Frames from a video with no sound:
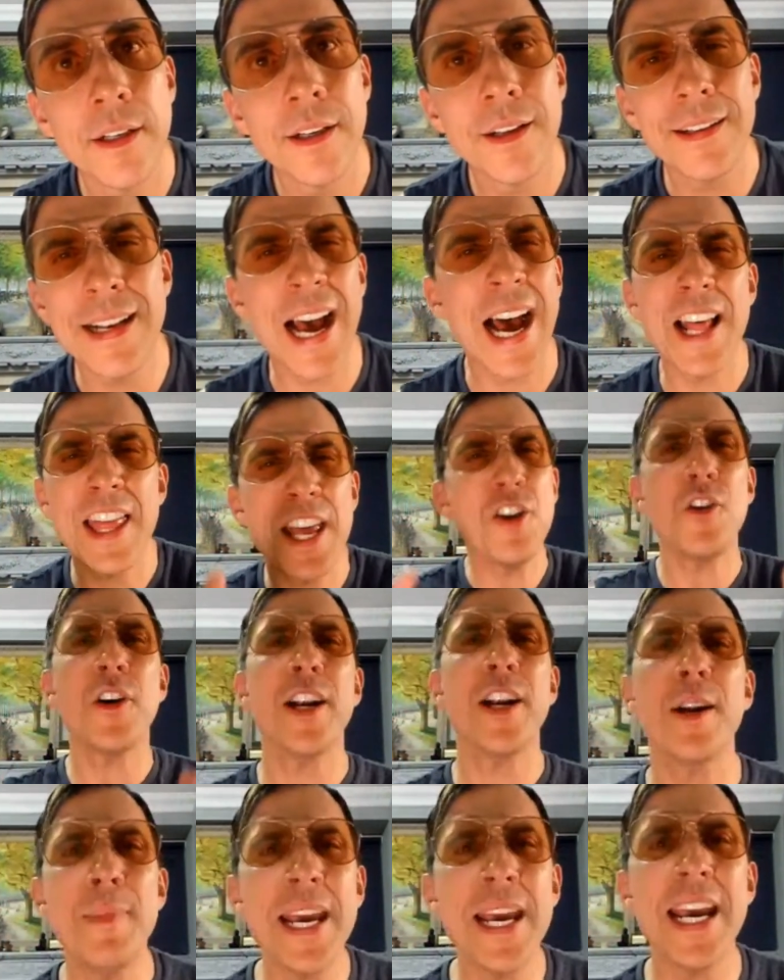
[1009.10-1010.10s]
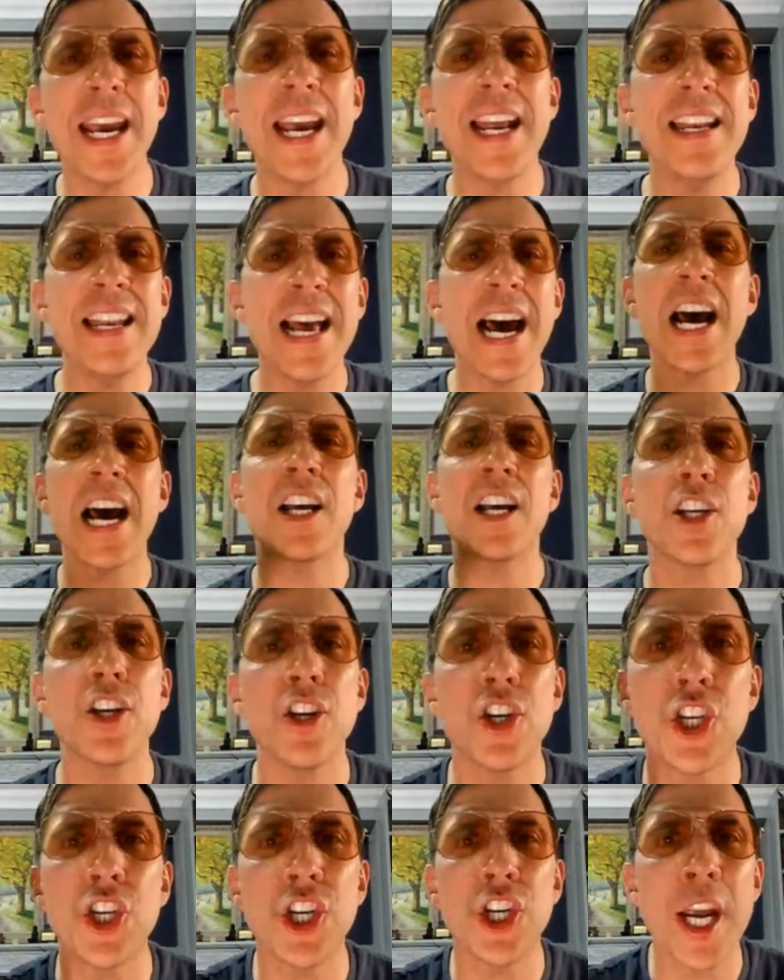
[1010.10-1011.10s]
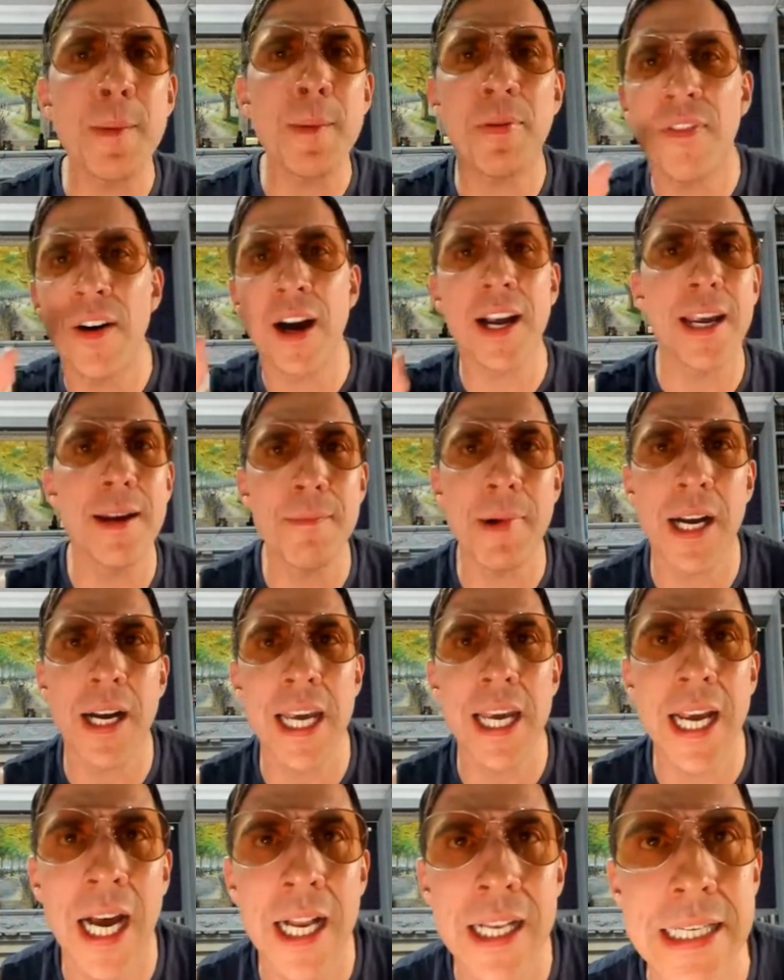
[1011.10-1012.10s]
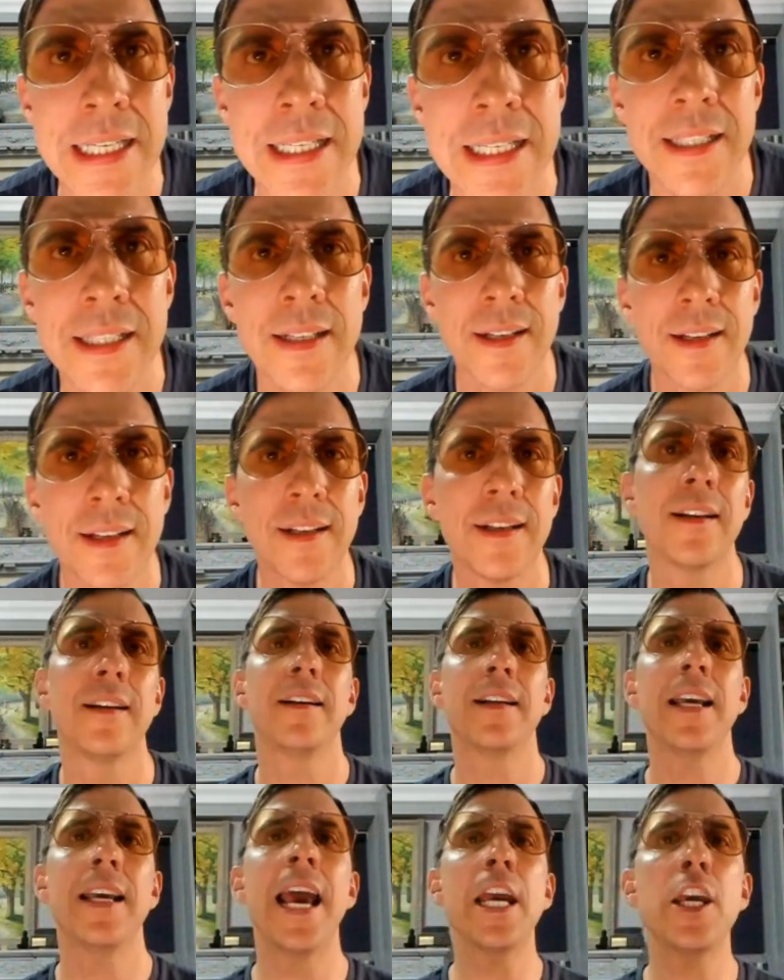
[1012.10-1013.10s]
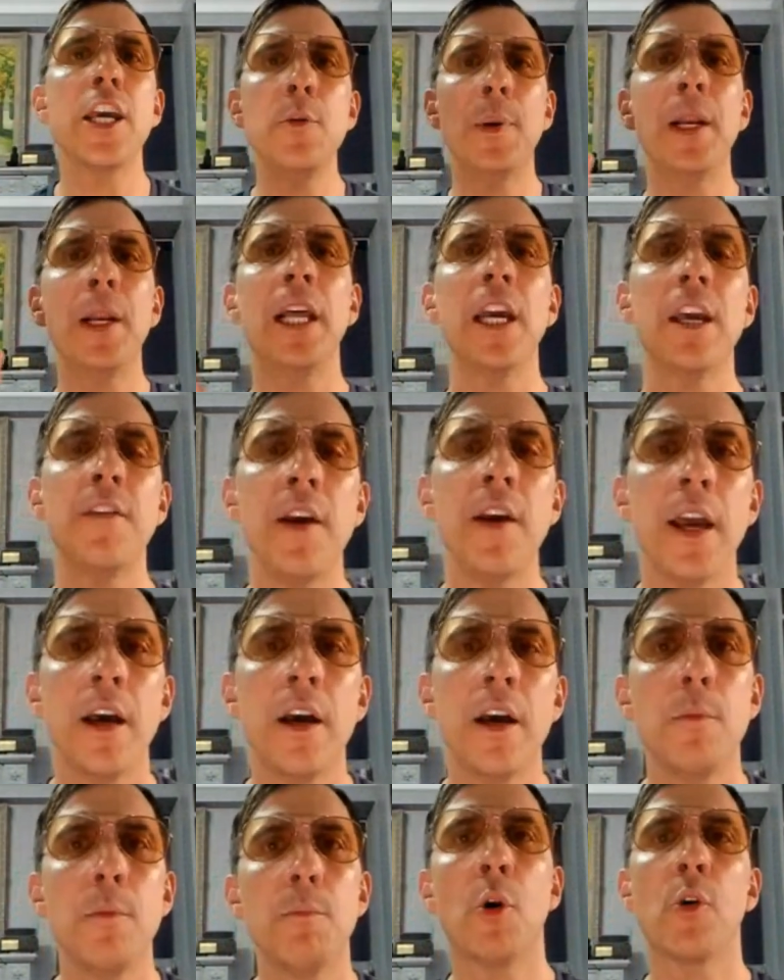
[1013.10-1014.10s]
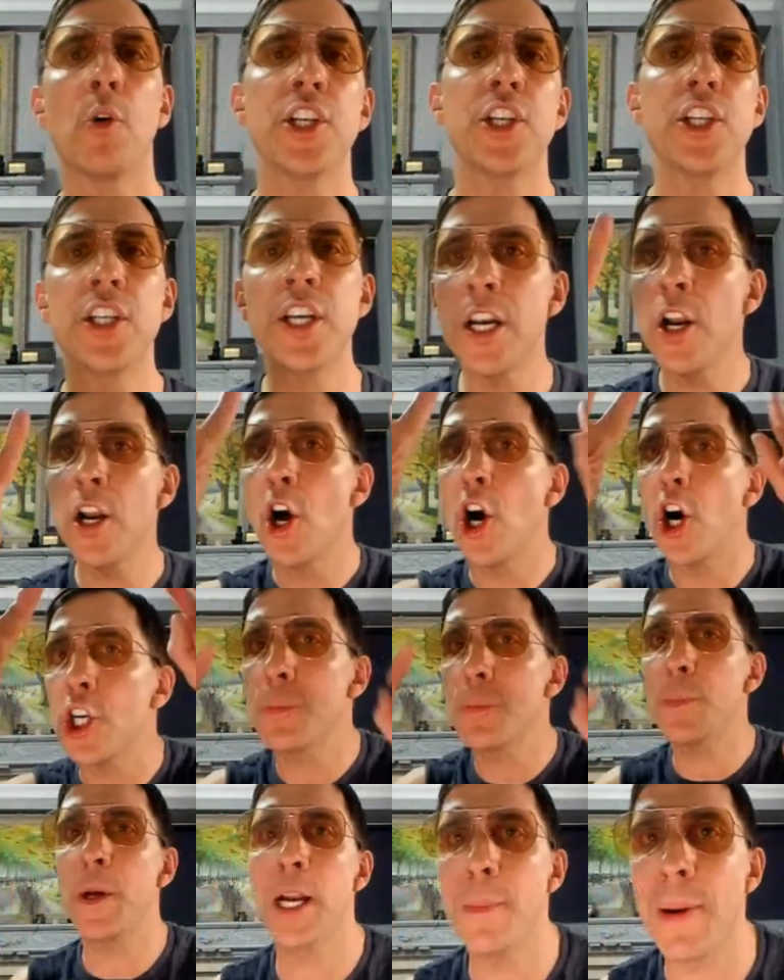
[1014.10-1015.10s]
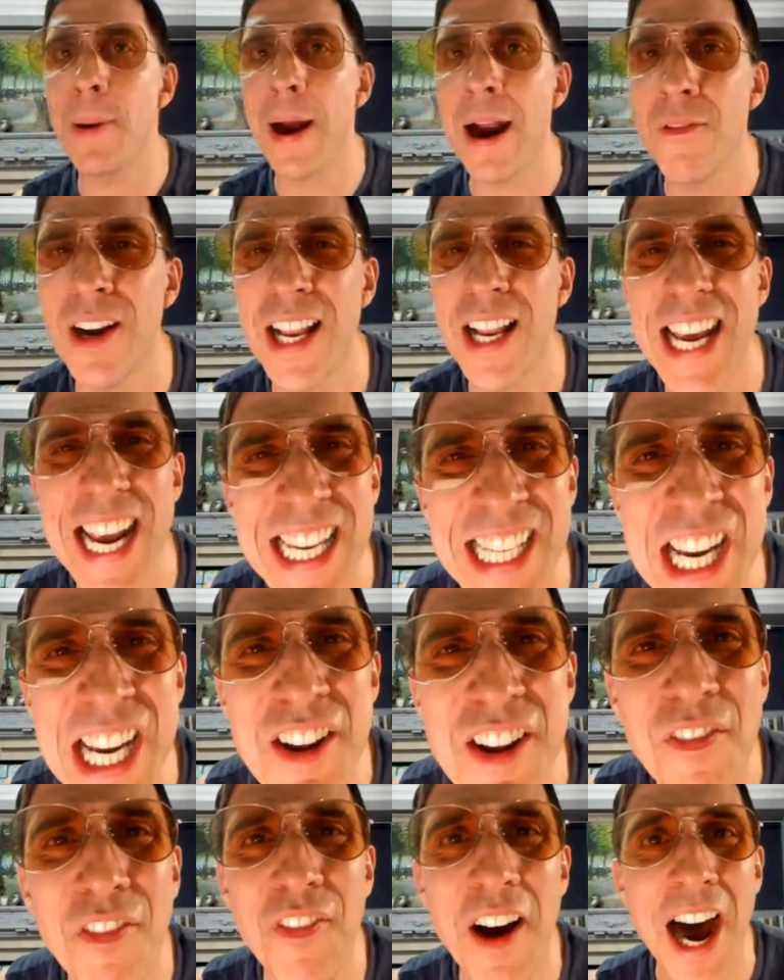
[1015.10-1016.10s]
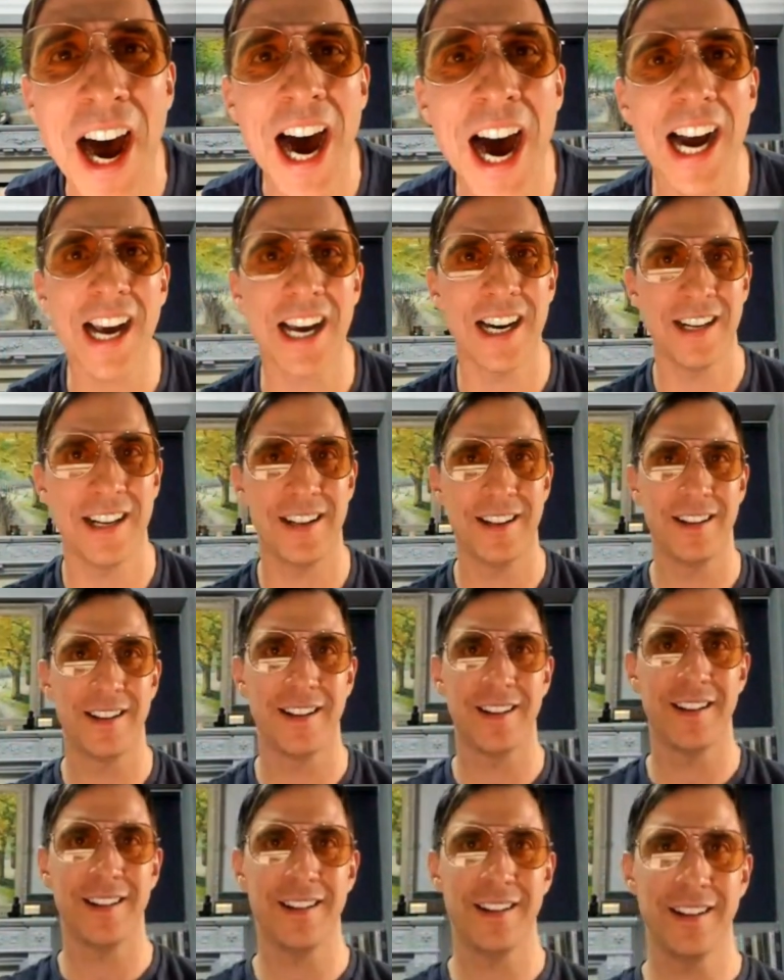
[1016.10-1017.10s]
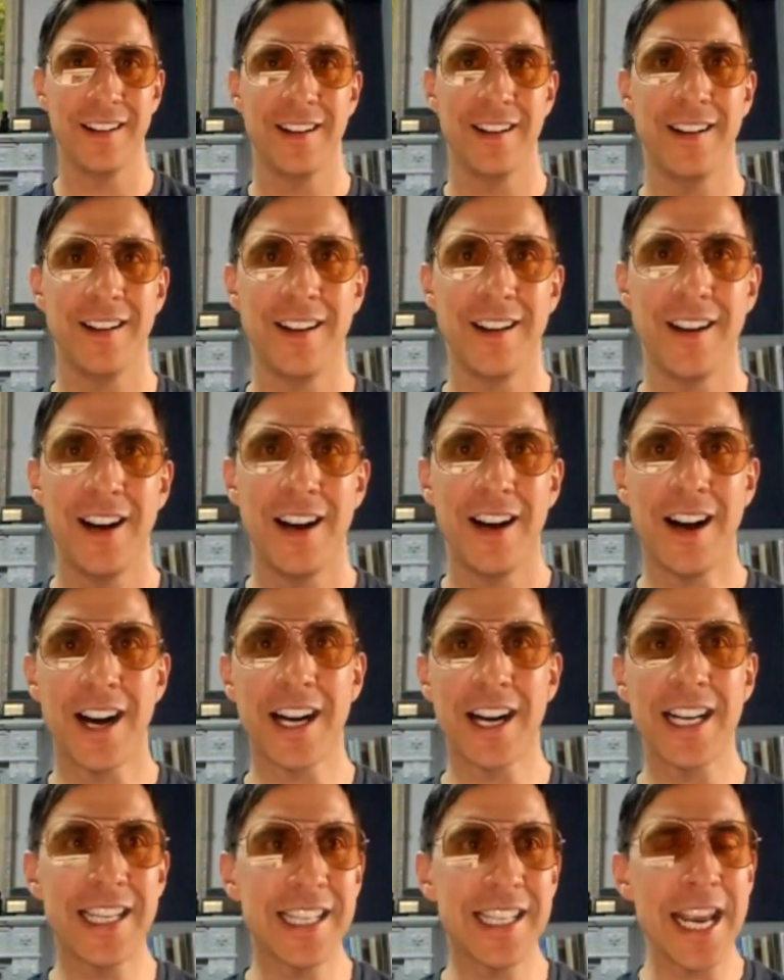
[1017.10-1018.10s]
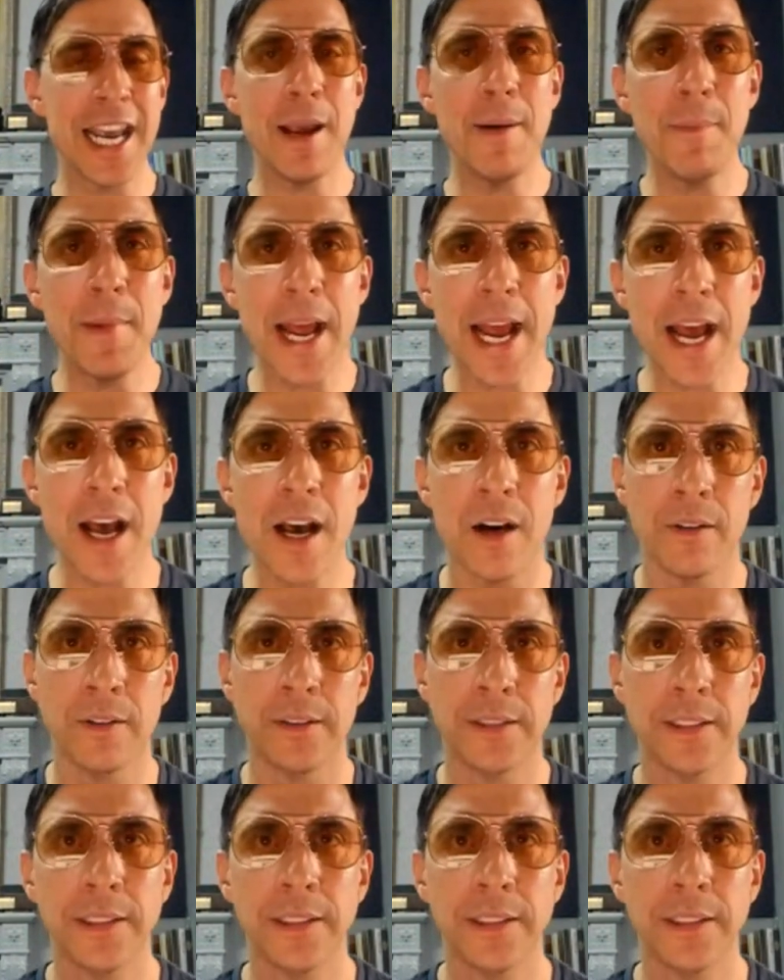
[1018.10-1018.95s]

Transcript: Nah, they're not in a meeting. Nah, you sheep fucking muggy cunts. Yeah, you believe it. Boris is in hospital, apparently. Is he? Fuck. I can see him now.